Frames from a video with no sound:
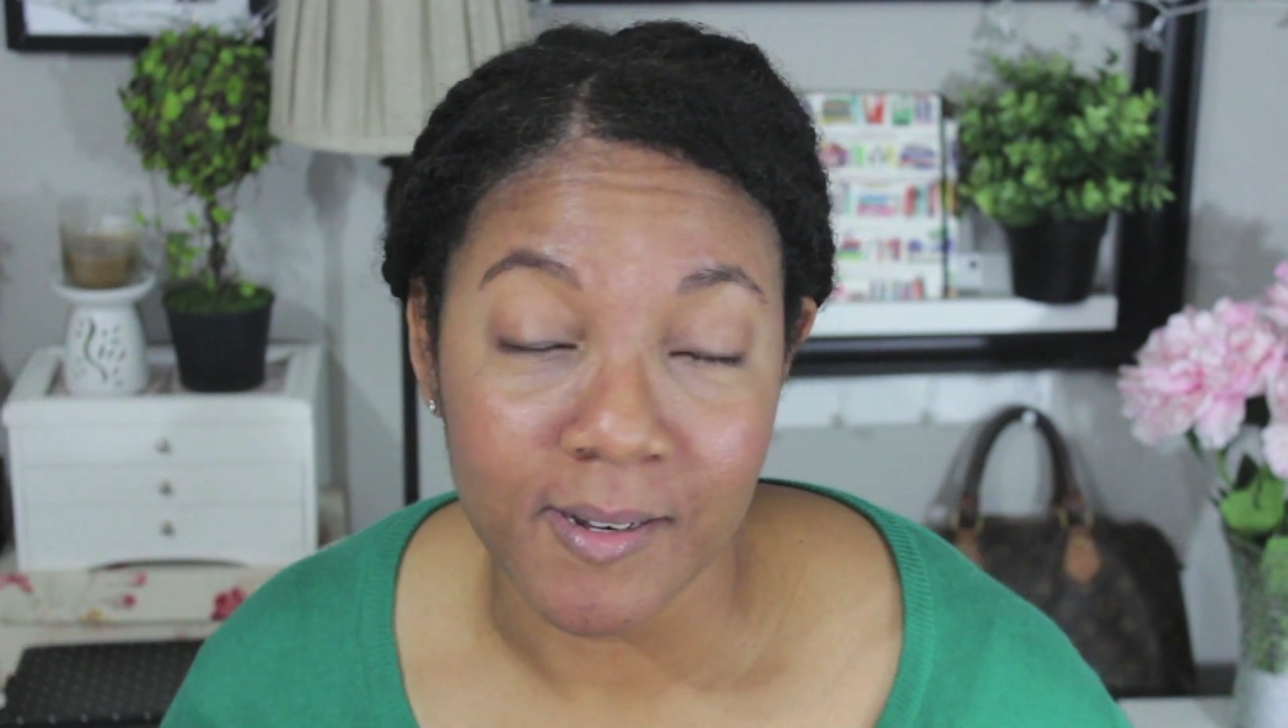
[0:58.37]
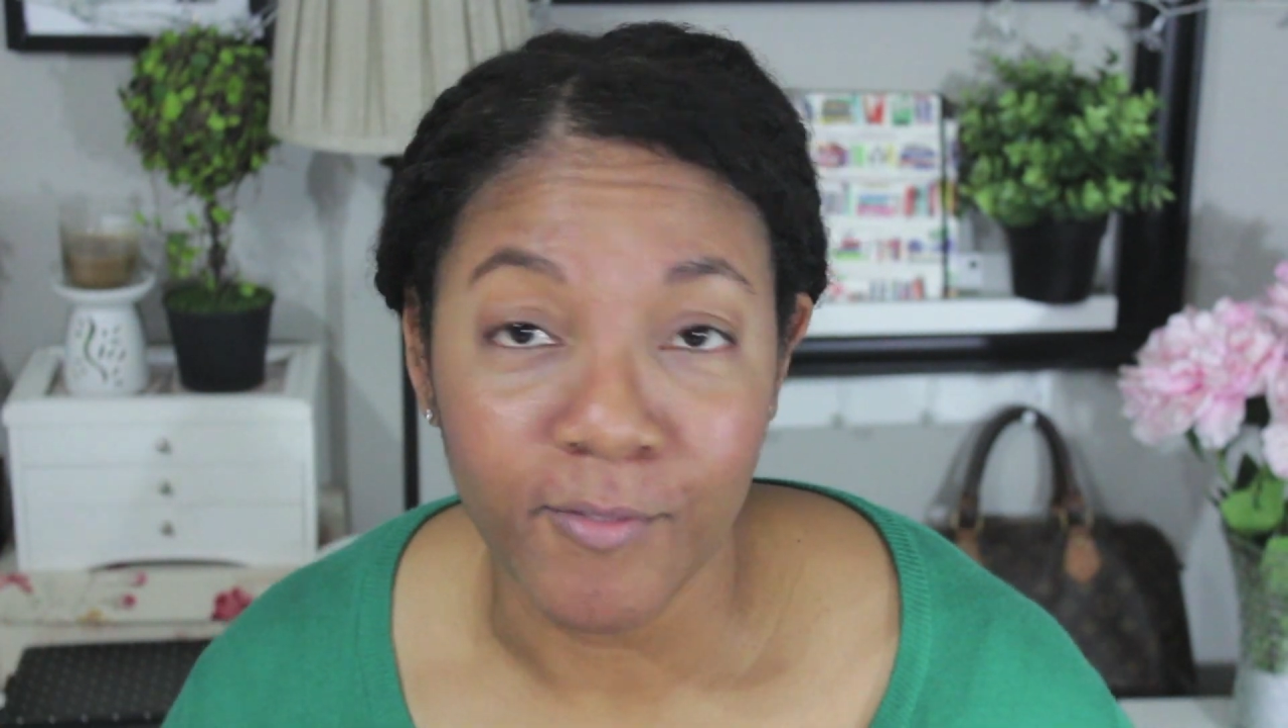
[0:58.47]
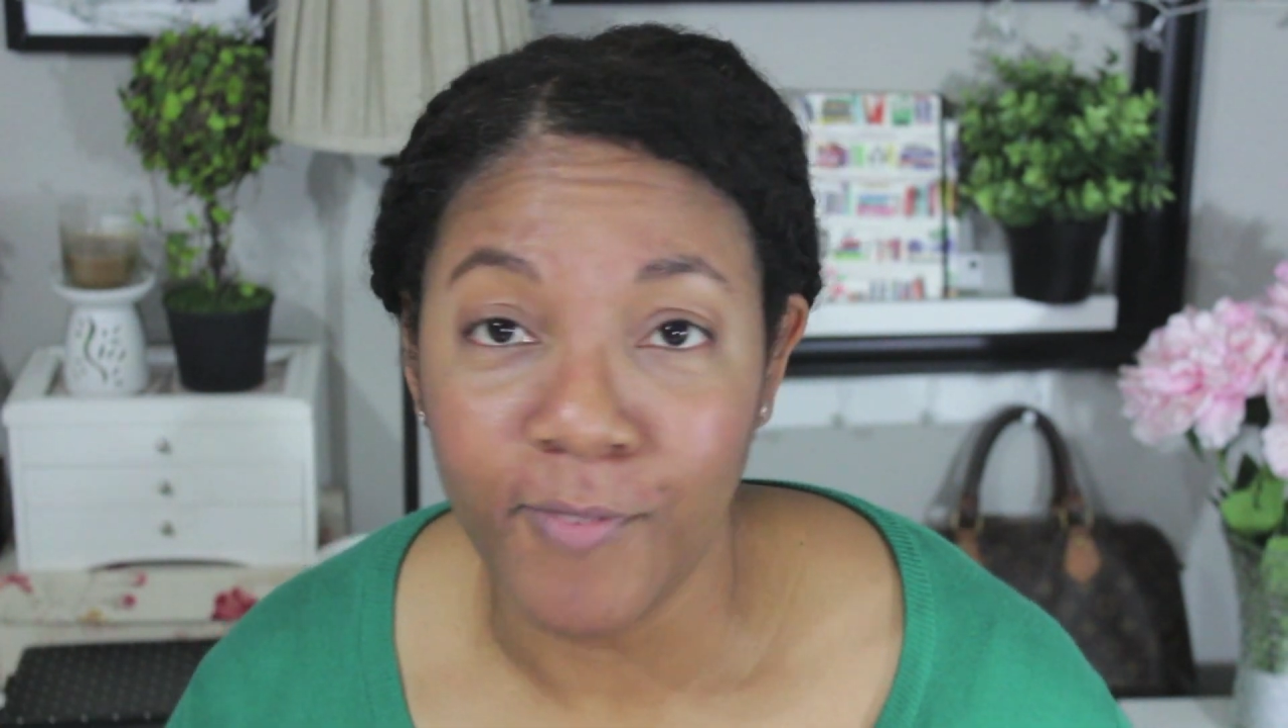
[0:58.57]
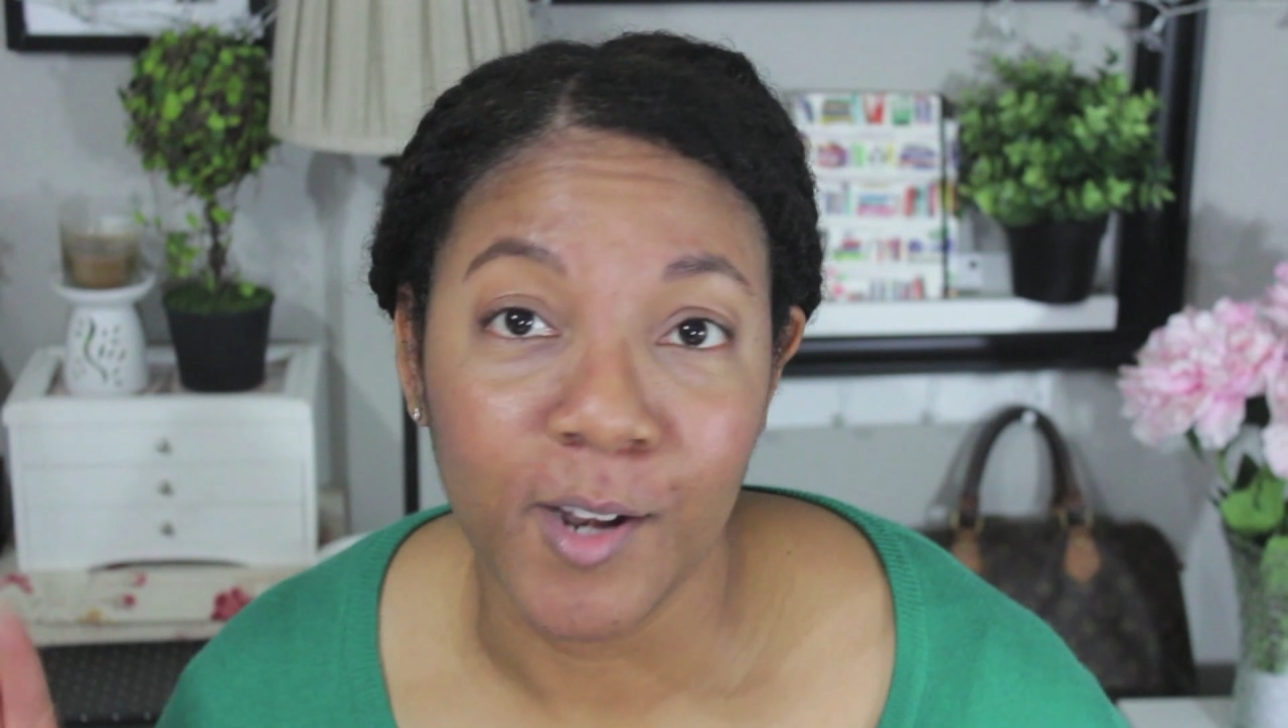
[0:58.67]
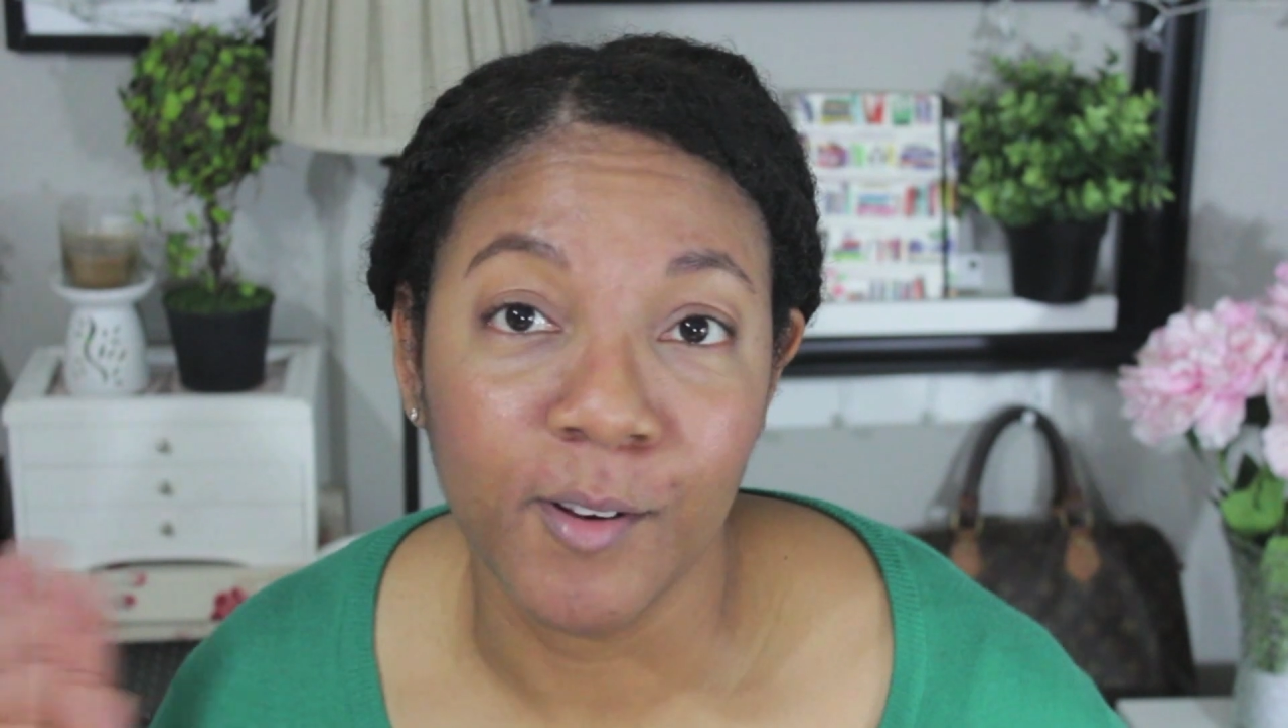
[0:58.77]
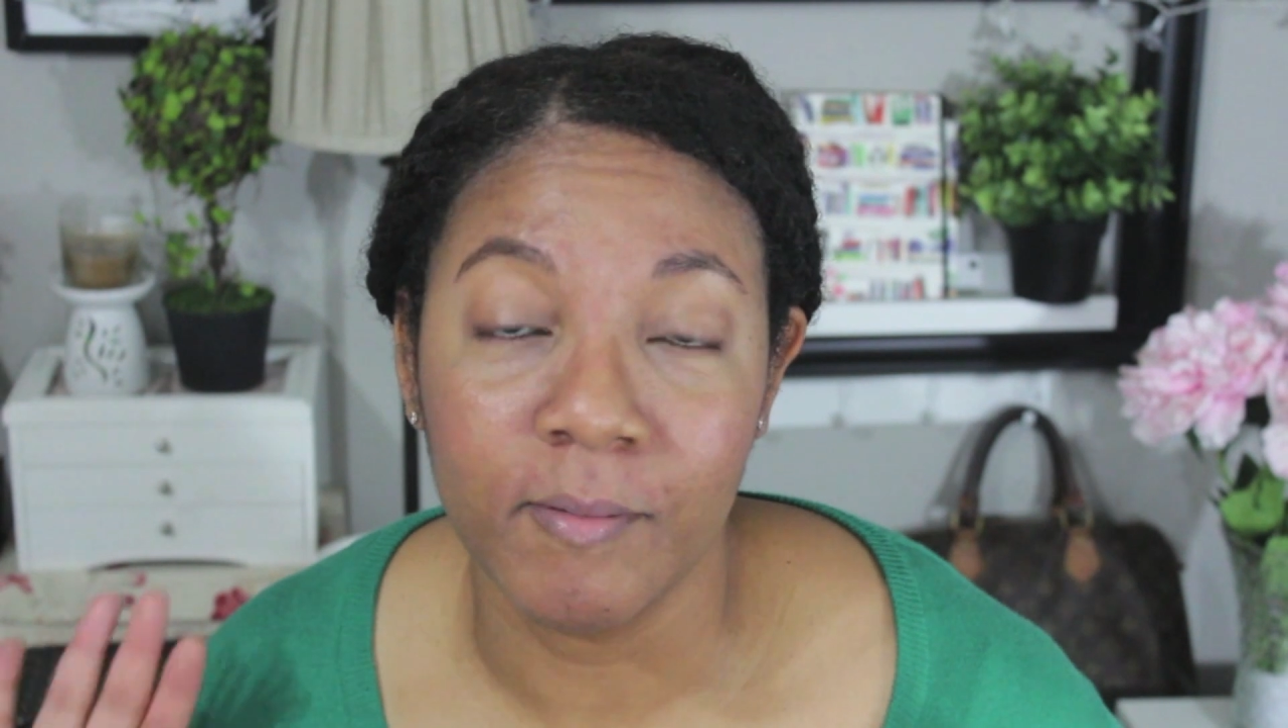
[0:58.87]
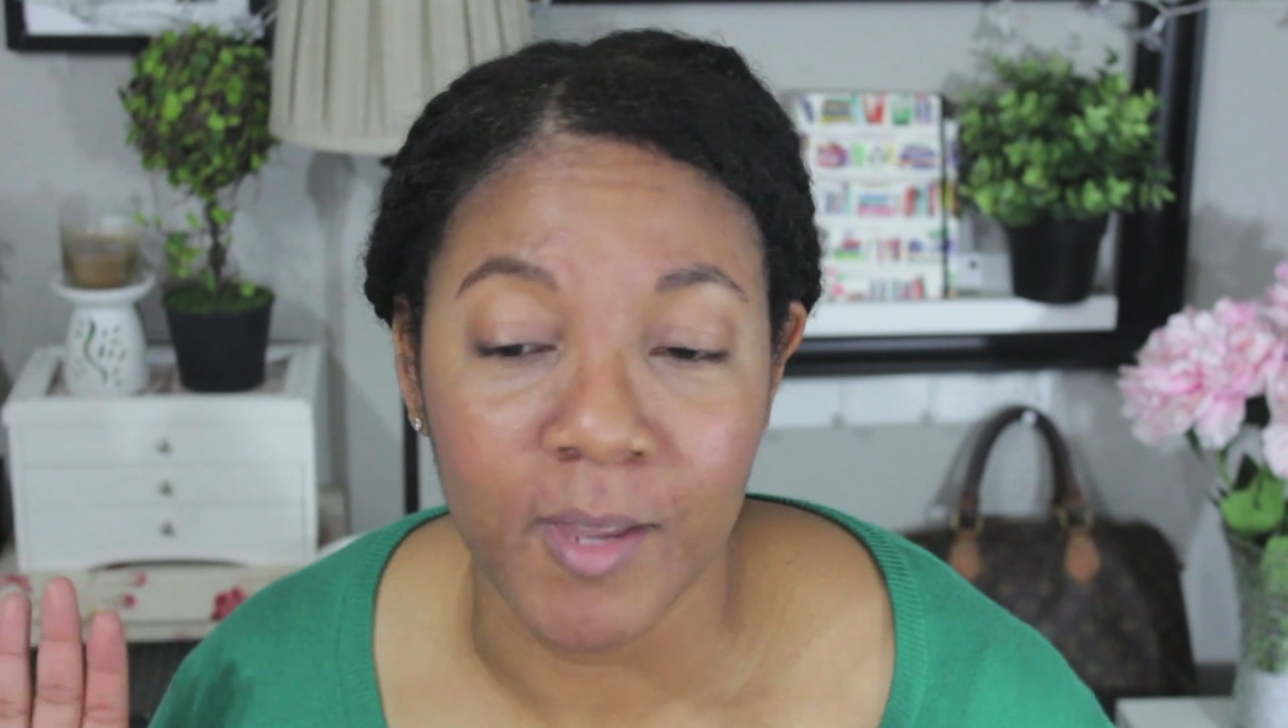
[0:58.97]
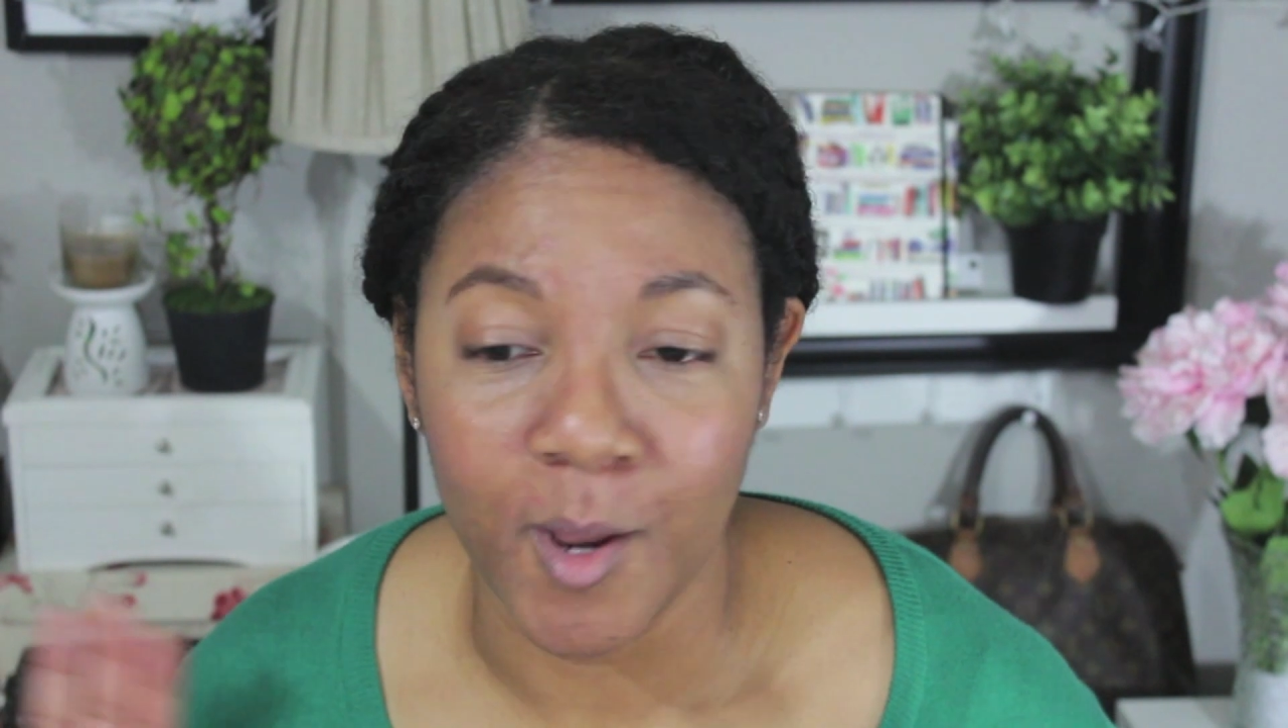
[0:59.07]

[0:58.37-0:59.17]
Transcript: and fun,